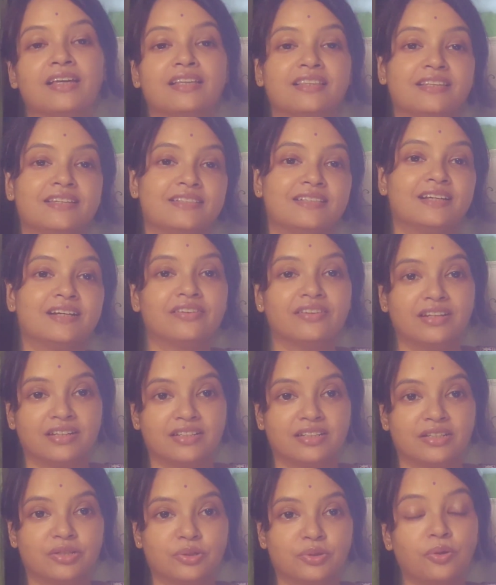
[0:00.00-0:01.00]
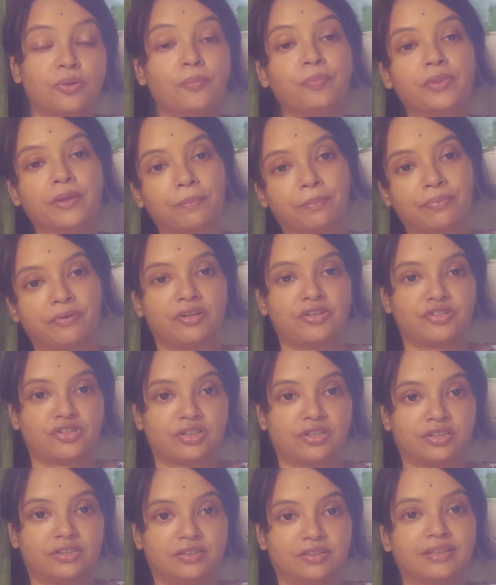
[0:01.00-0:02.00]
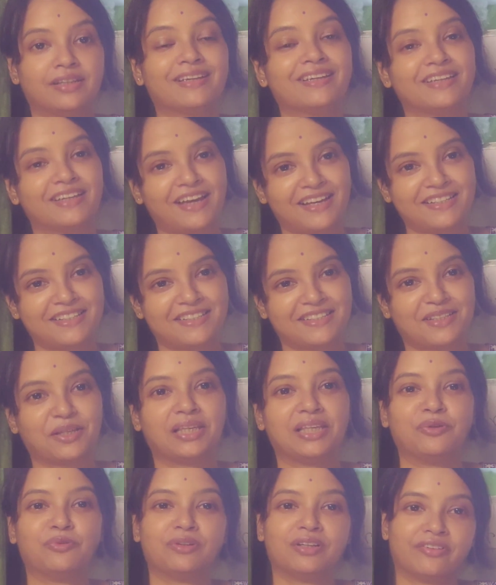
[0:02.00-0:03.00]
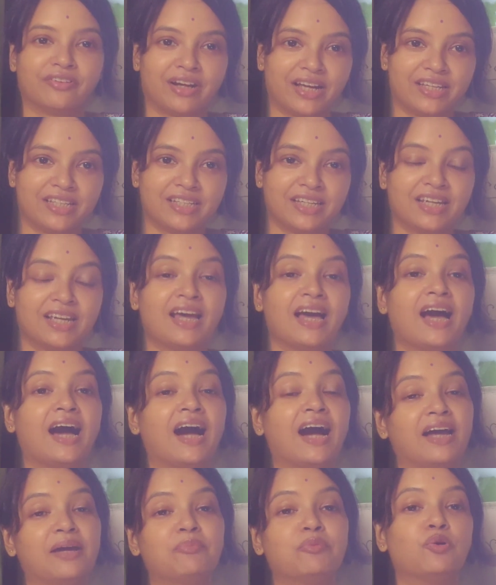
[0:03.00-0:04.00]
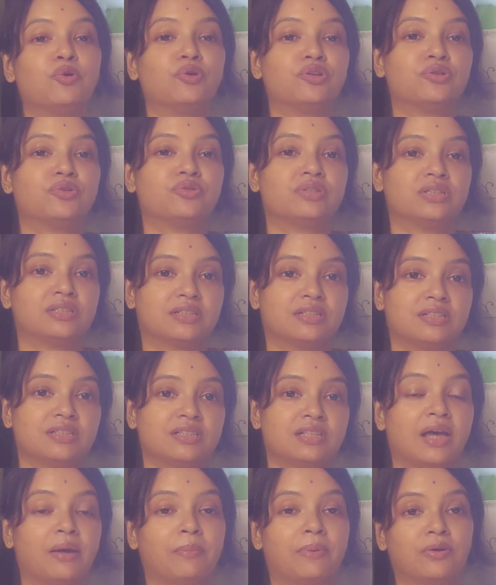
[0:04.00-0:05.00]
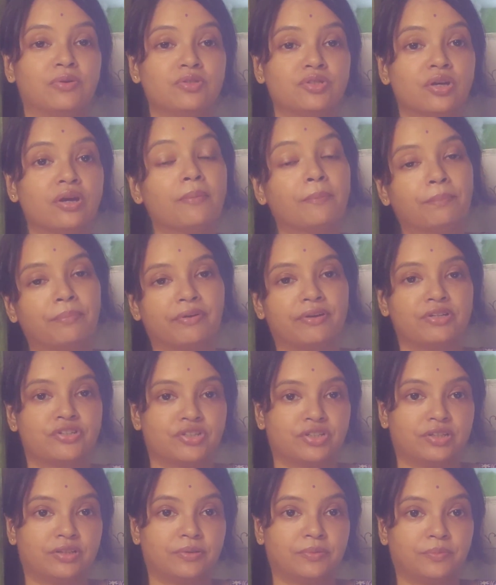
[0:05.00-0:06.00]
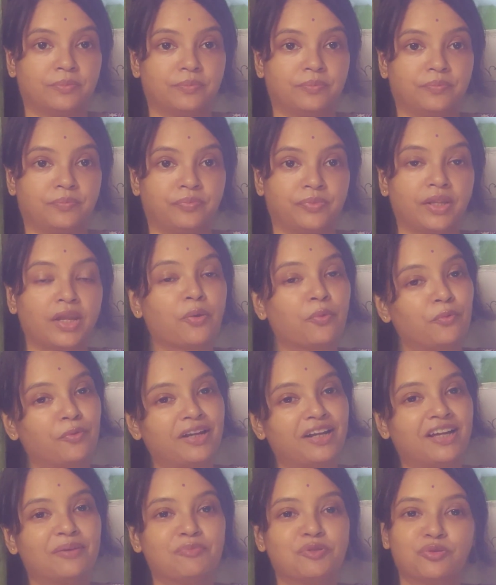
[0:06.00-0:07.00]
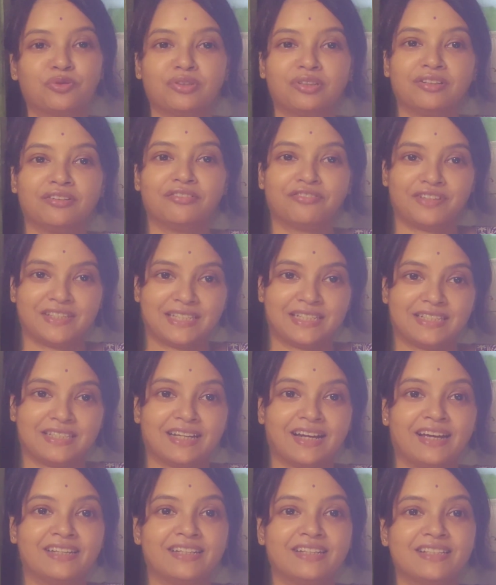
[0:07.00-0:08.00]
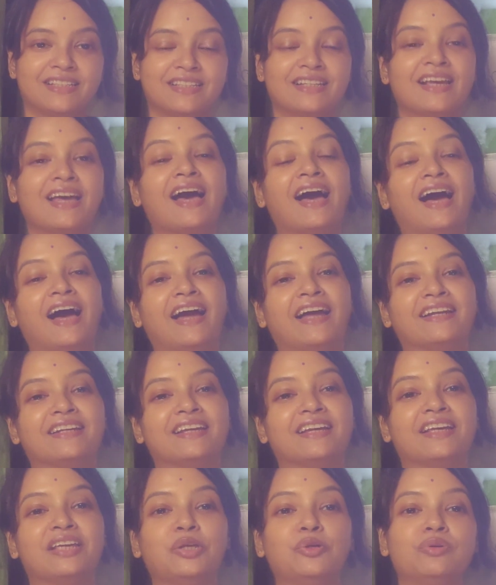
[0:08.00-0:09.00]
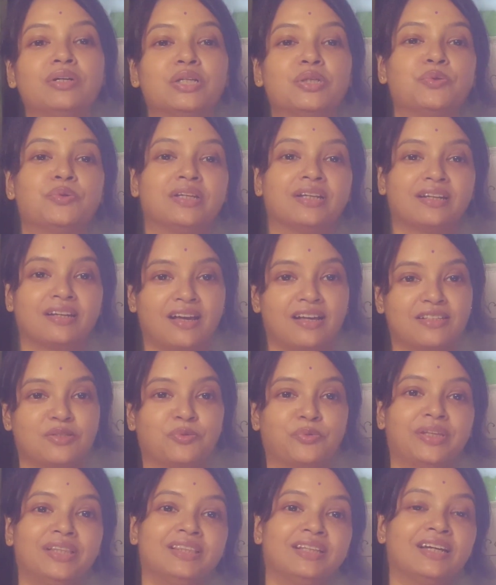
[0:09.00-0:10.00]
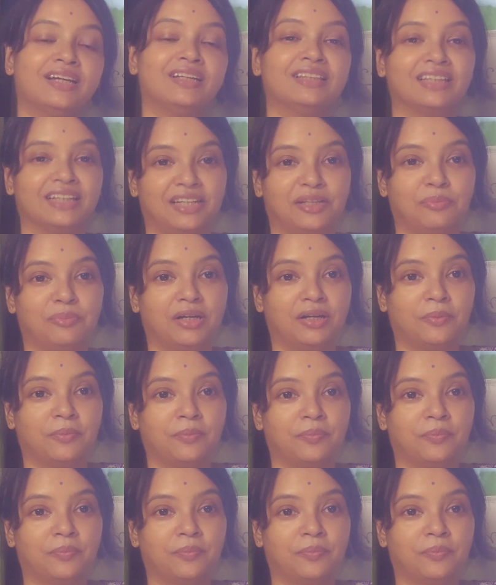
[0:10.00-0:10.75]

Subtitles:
These are related to pressure. Yes, you are right. I am going to discuss about pressure. Welcome to the physics guidance, and you are doing class with Tanima.